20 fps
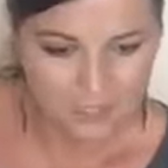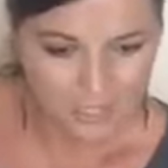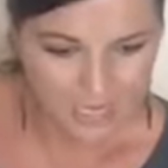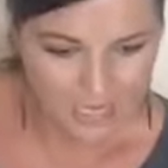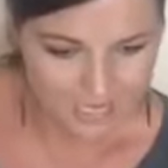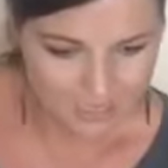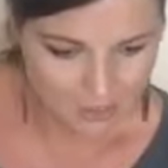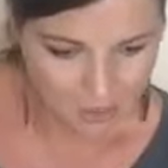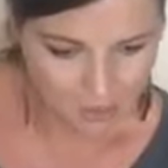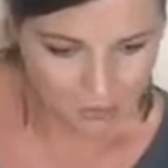
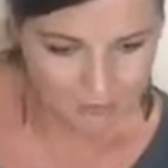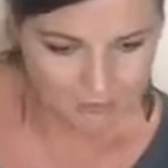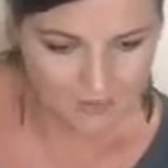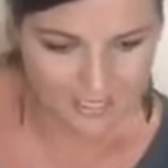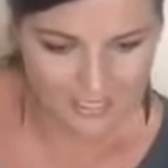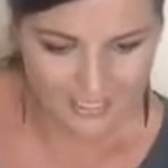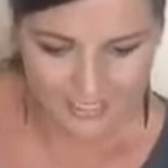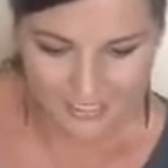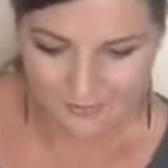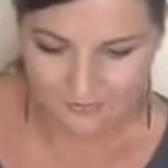I hope
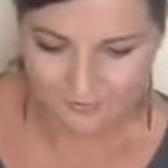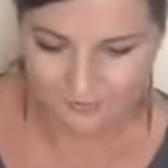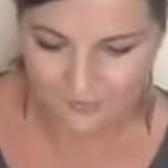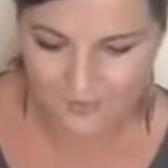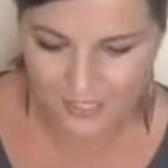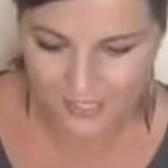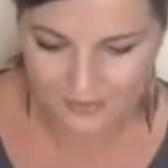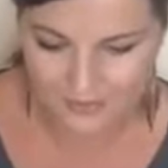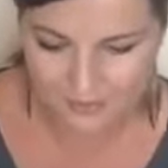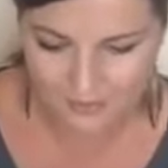I can
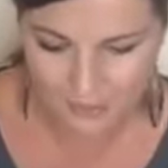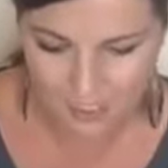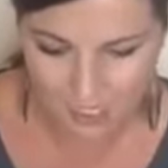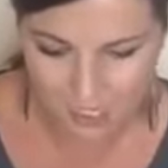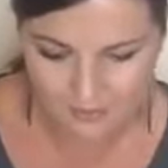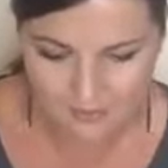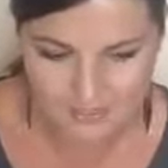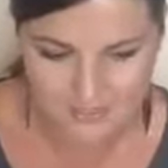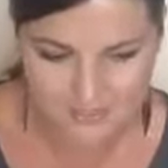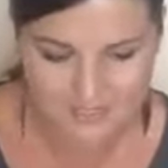find the
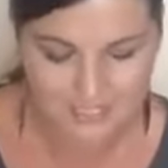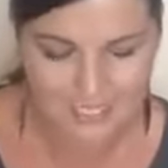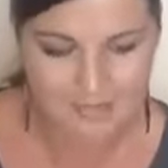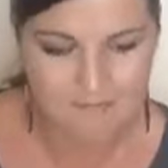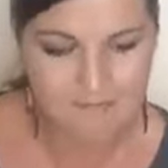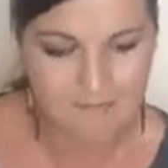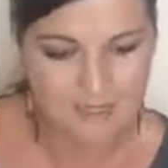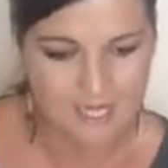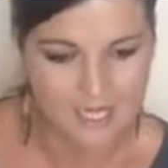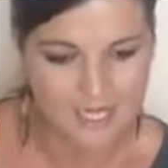comments
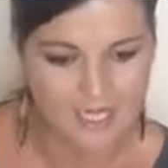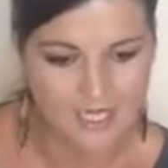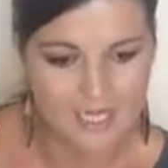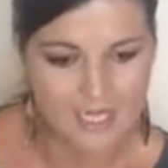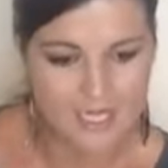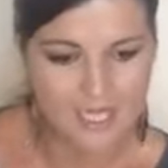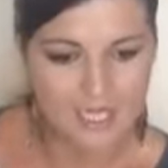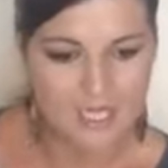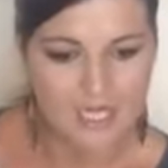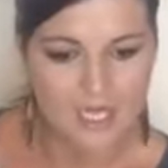in my
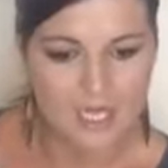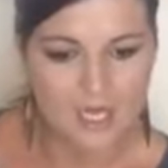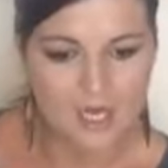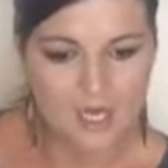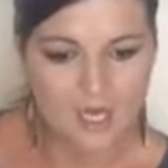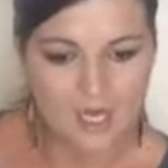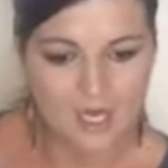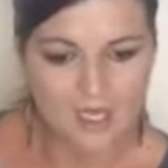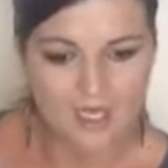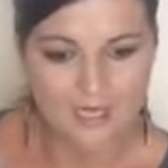
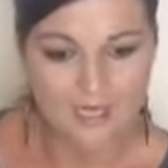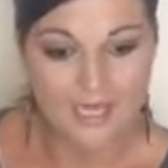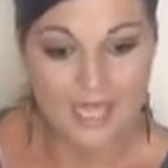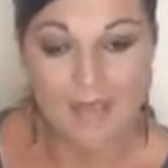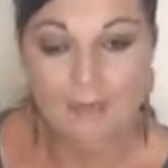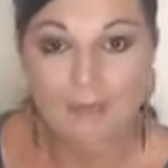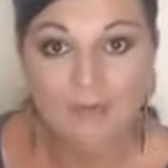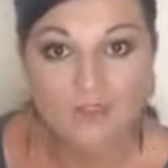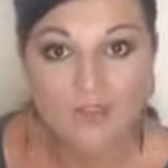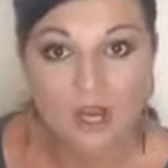
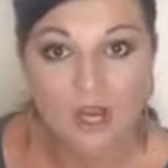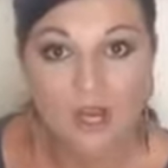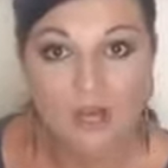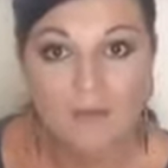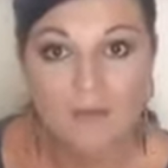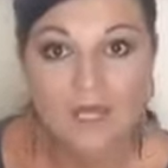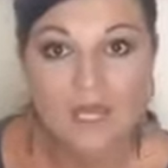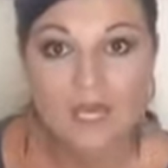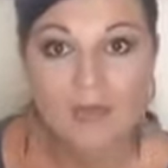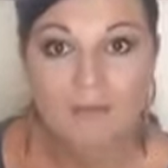
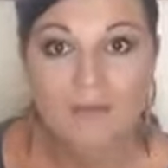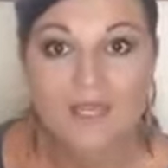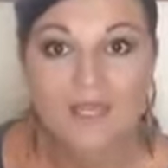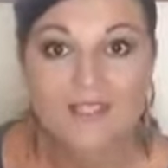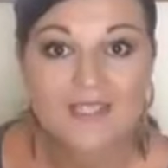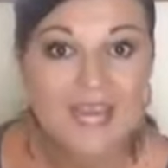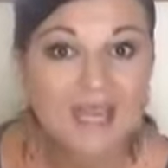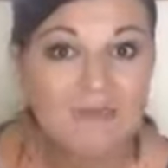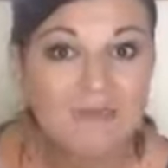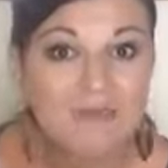laptop because
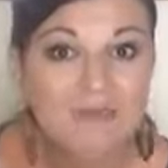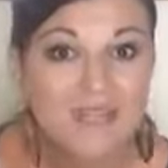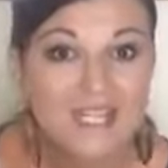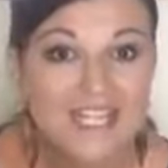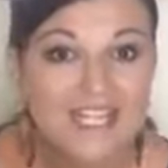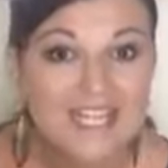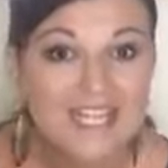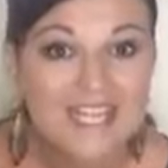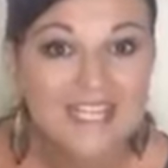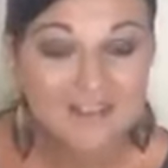I'm
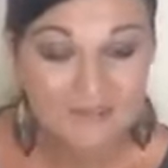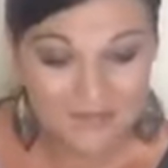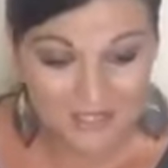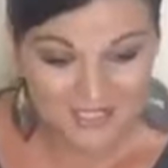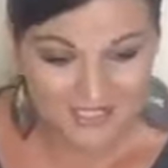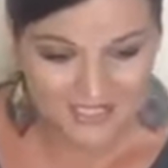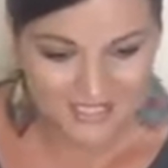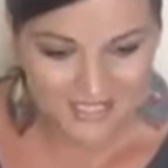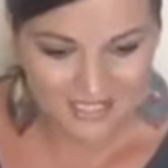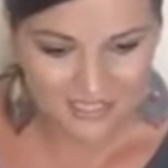really
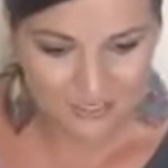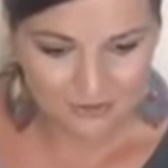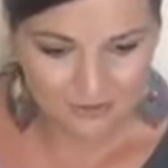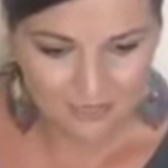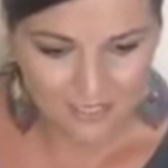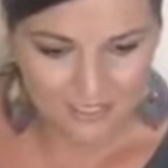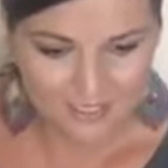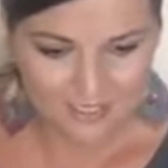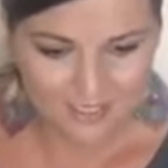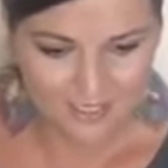interested in your
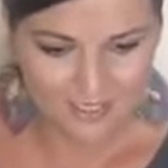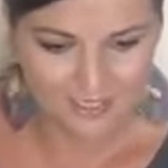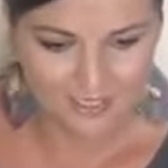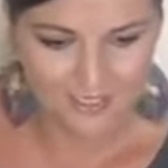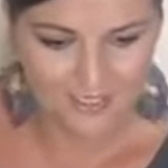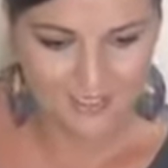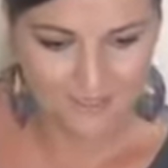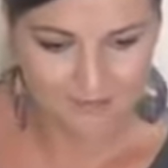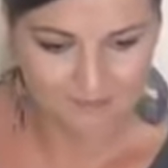answers.